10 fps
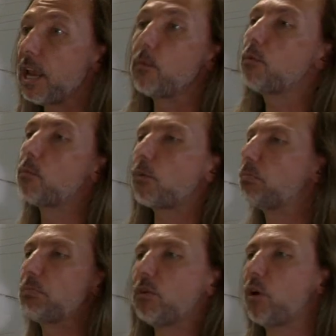It wouldn't
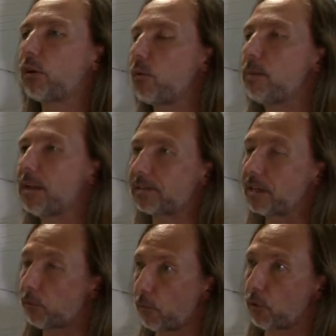not really make
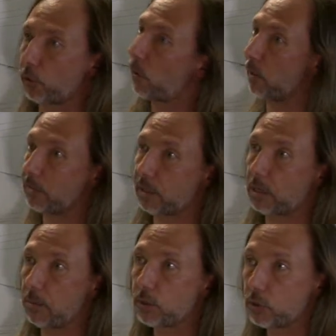sense for
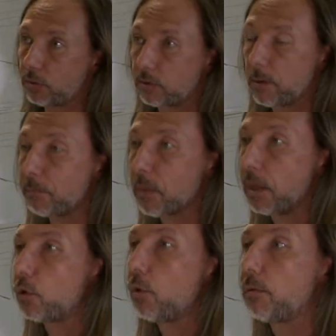photorealistic images.
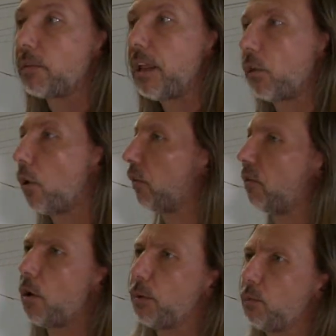So they thought
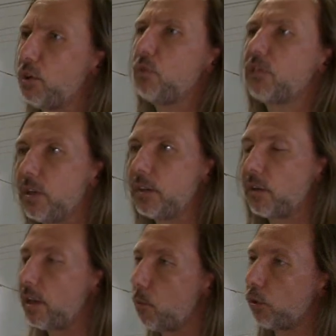nobody would use
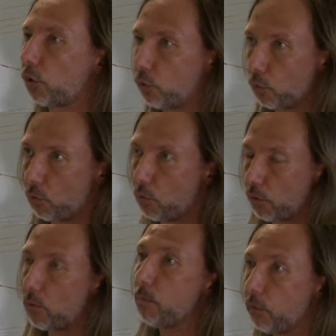this and they wanted to
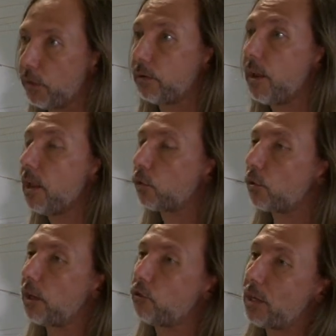remove it.
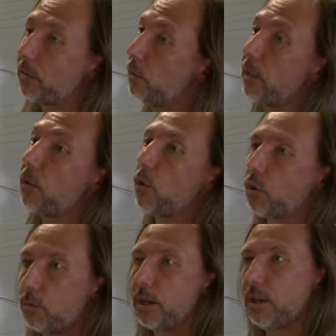So they just didn't
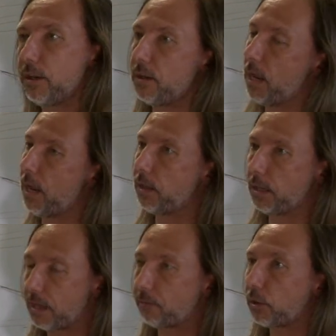document it and
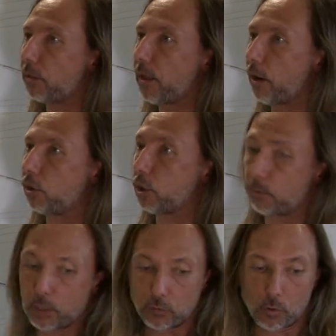they left it there just
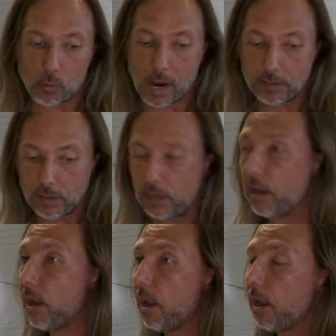because otherwise
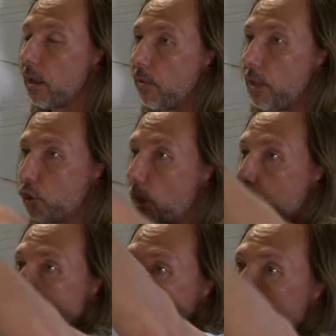the, the chip
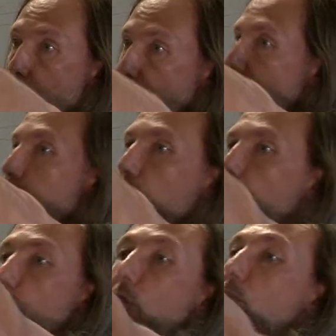would have a hole in the middle with